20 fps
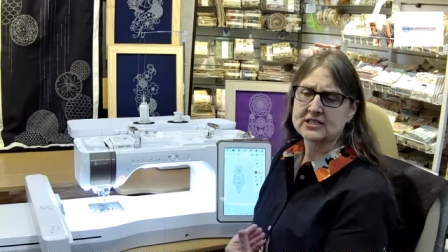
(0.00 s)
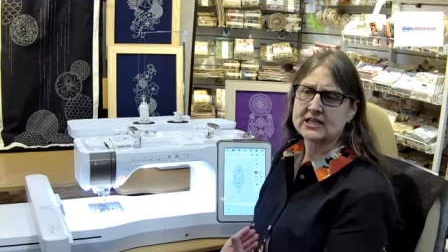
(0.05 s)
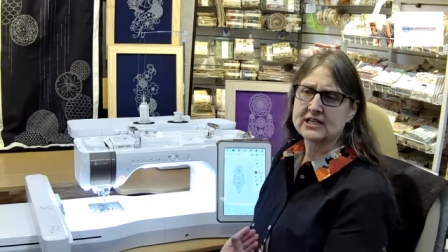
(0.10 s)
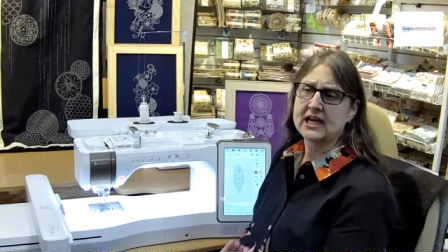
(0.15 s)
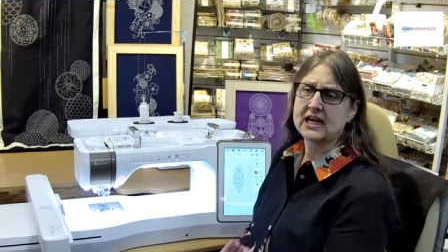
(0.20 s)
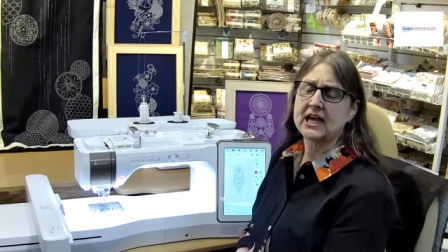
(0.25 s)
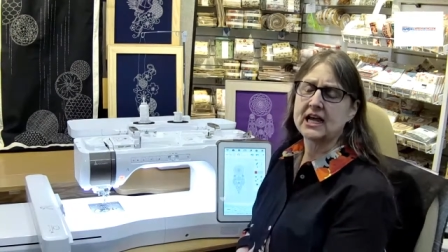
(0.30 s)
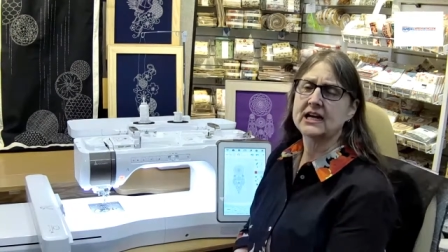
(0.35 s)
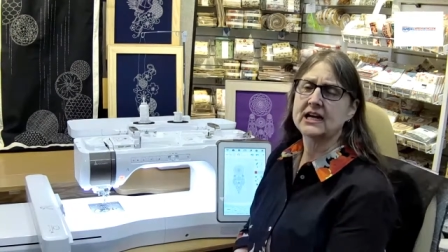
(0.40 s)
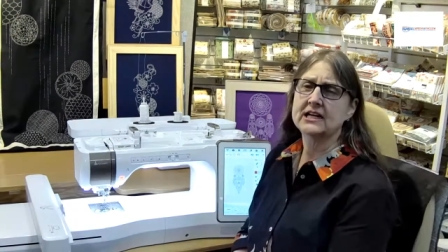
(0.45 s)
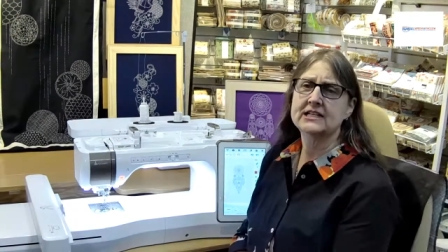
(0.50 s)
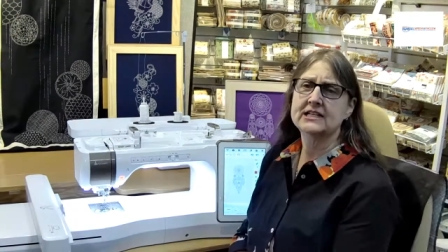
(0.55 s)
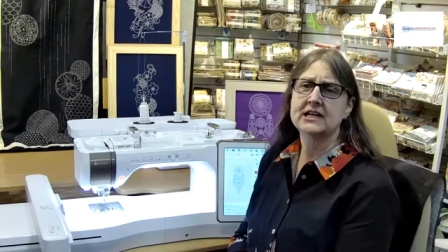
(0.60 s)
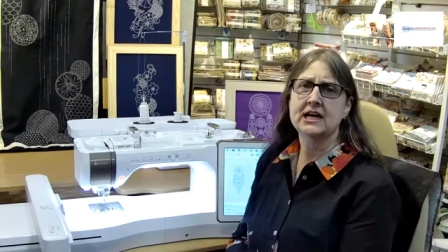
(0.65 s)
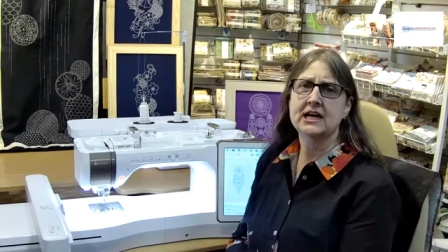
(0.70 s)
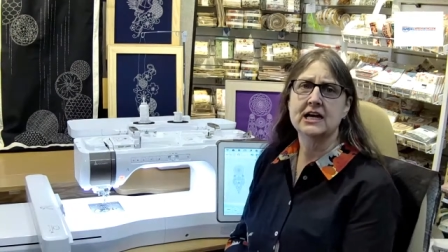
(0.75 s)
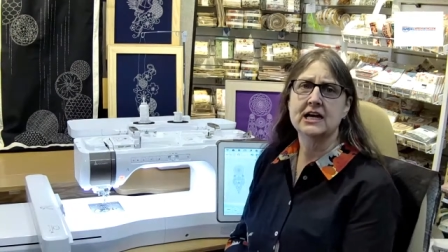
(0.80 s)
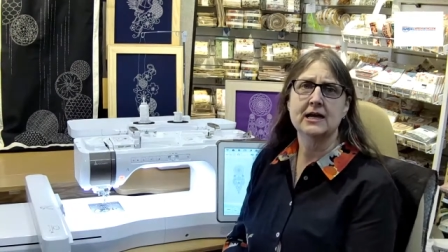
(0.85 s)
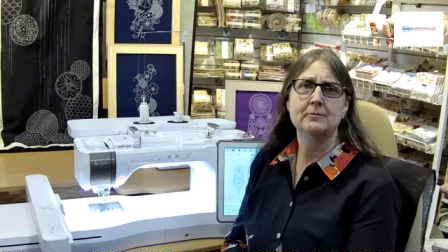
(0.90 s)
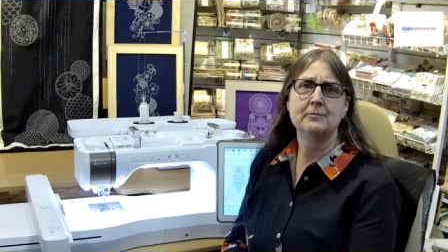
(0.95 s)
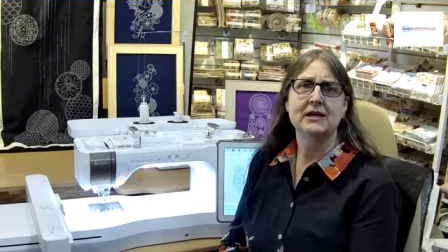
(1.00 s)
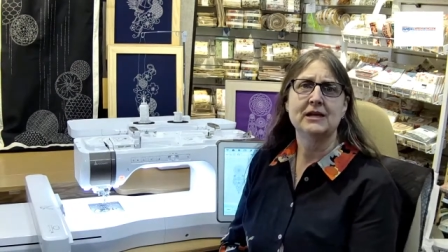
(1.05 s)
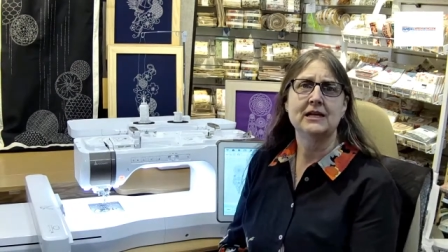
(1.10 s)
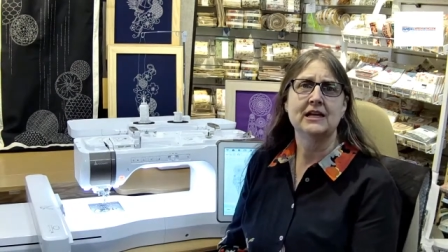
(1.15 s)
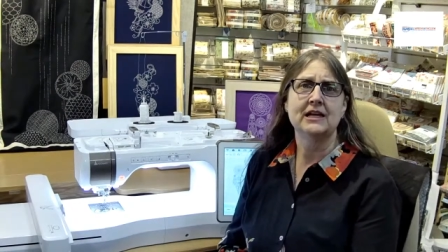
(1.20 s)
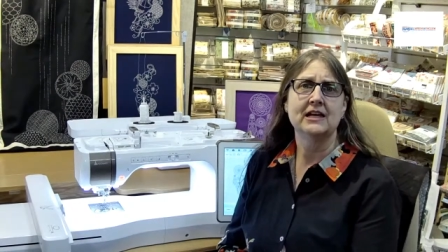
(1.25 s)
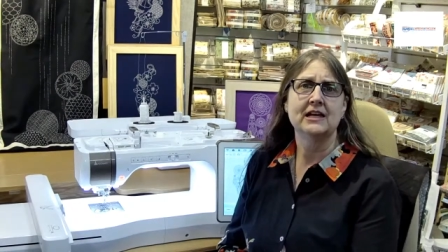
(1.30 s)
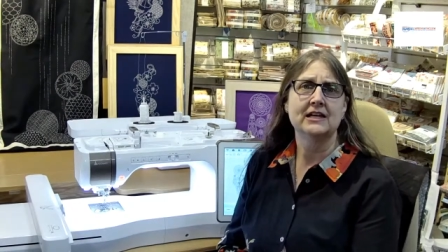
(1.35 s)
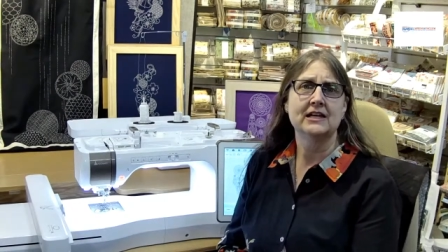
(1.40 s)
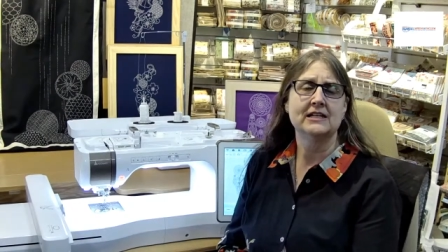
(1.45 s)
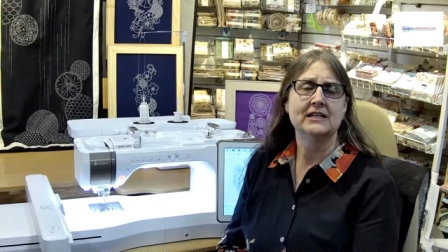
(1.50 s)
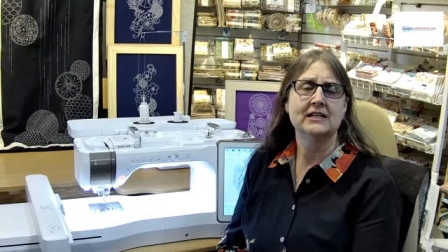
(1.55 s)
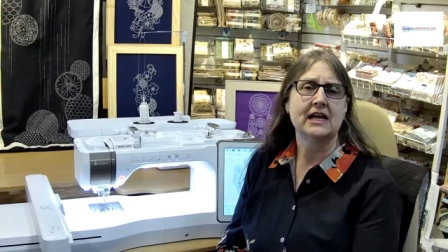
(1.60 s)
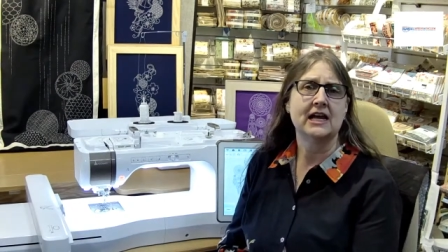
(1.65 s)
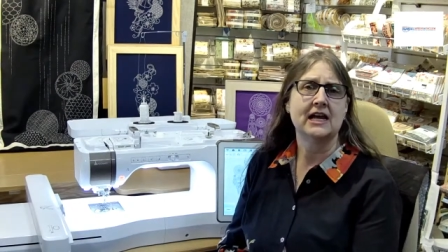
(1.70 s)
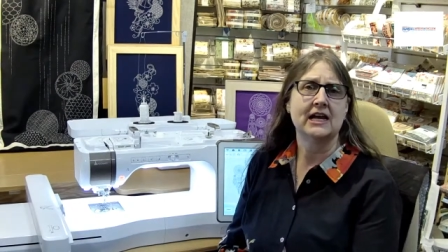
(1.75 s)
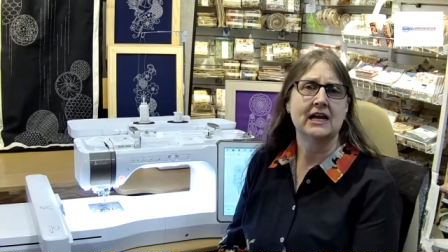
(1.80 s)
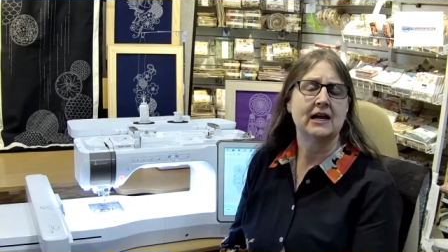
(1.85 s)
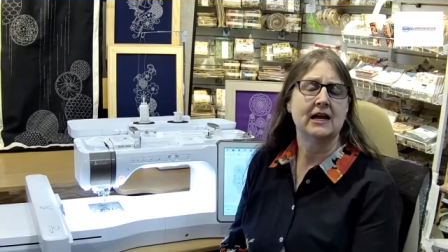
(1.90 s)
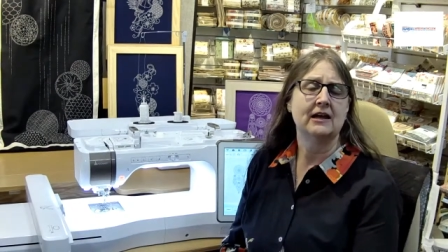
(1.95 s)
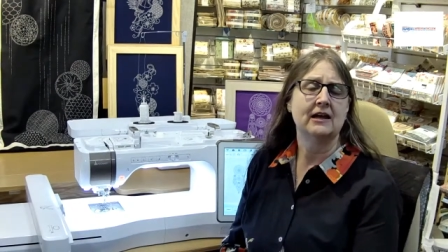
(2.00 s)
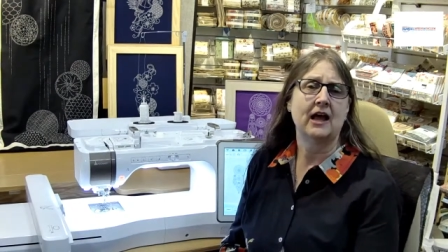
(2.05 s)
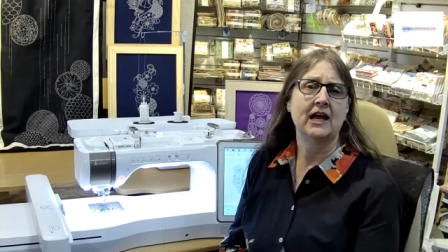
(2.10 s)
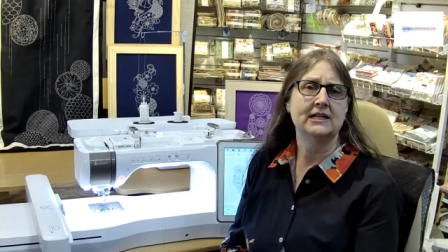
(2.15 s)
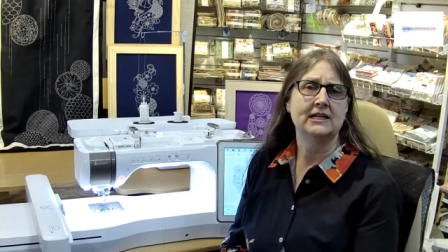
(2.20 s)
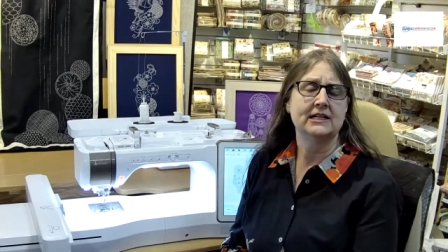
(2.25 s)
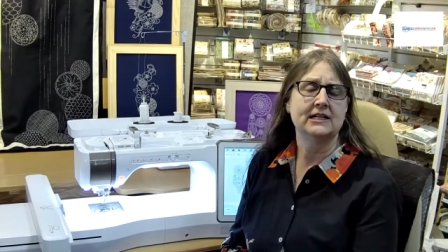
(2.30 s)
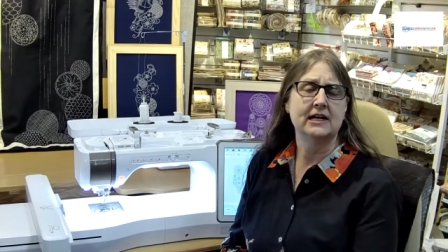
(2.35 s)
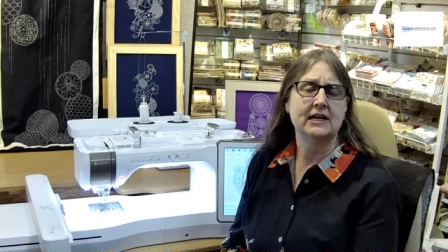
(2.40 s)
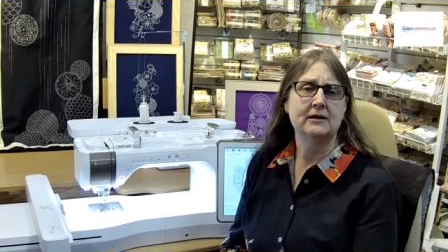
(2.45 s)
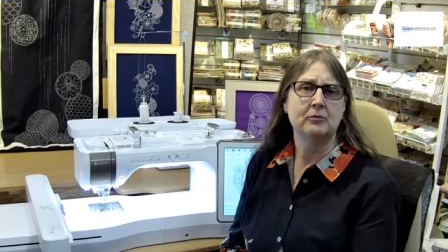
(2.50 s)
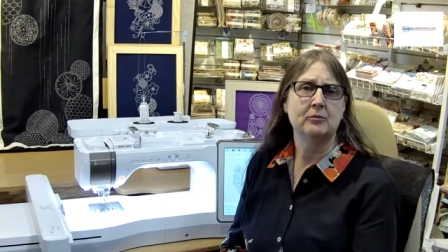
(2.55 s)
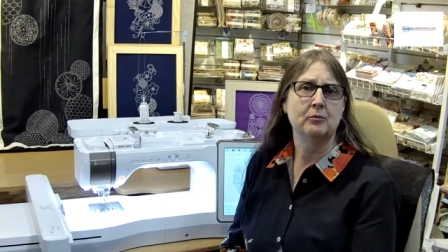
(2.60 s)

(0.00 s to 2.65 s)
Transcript: ahead of time is I, uh, I did